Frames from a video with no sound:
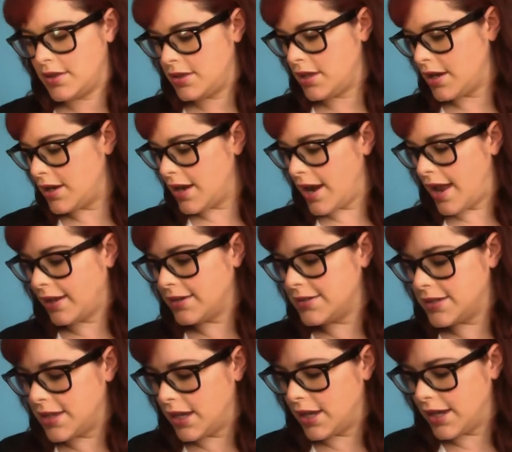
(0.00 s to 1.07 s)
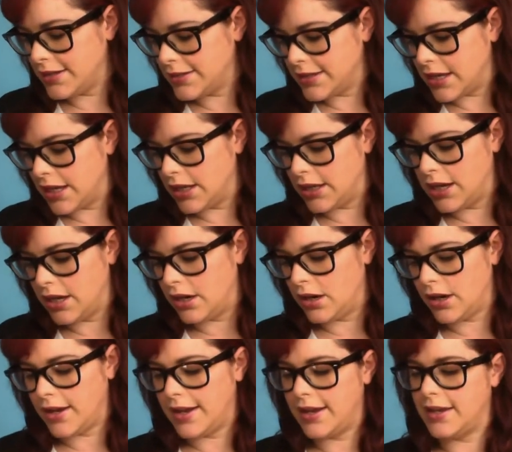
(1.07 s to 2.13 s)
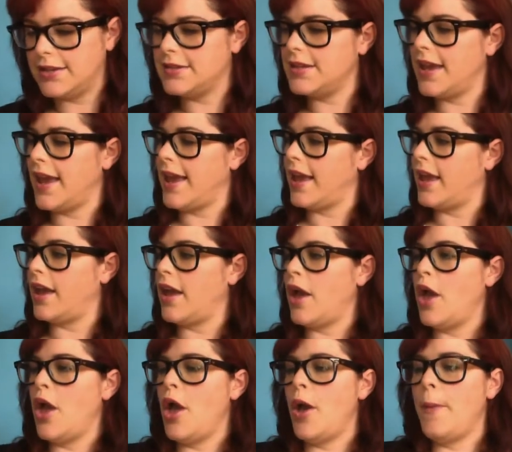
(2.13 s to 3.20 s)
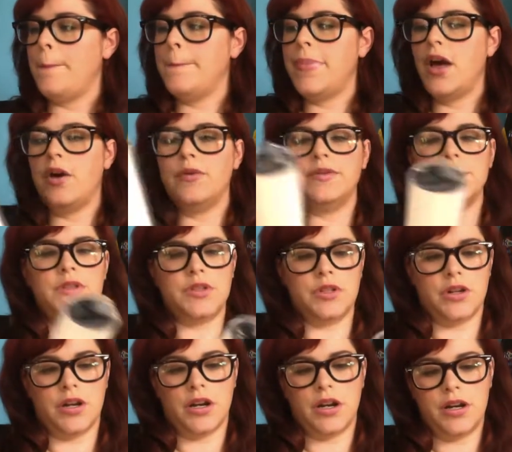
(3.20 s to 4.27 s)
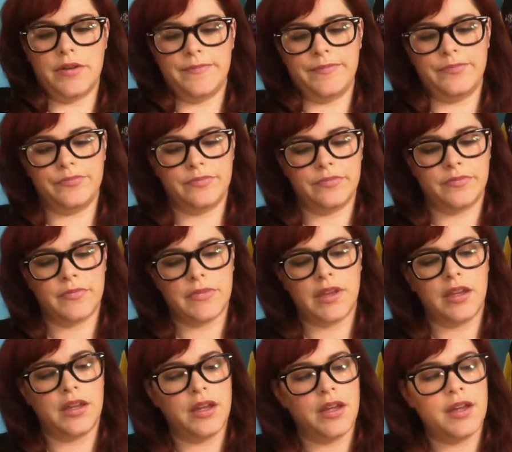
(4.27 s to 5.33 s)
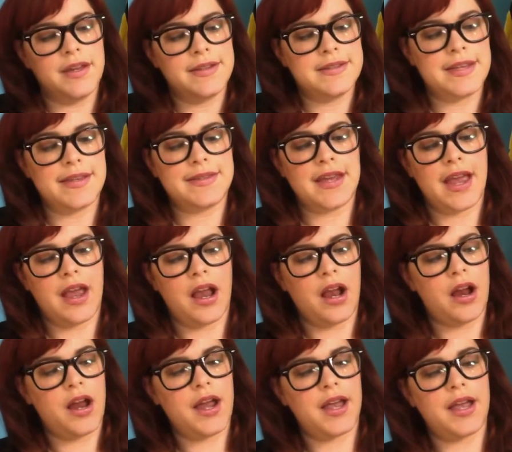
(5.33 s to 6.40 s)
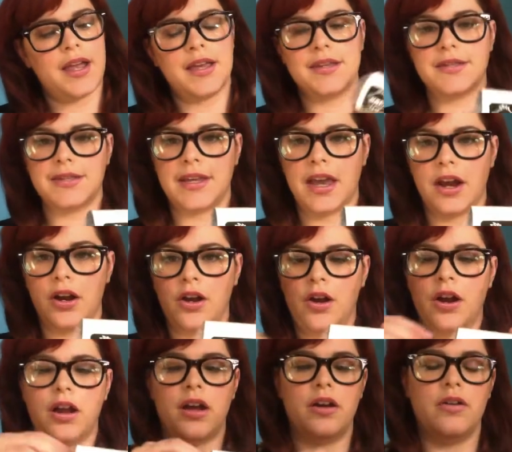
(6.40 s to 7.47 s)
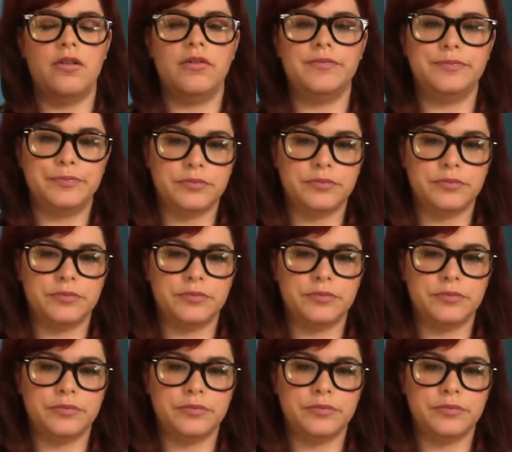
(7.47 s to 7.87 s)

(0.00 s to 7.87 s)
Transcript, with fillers: The next thing I see in here is a poster. It says Eric scarecrow. Let's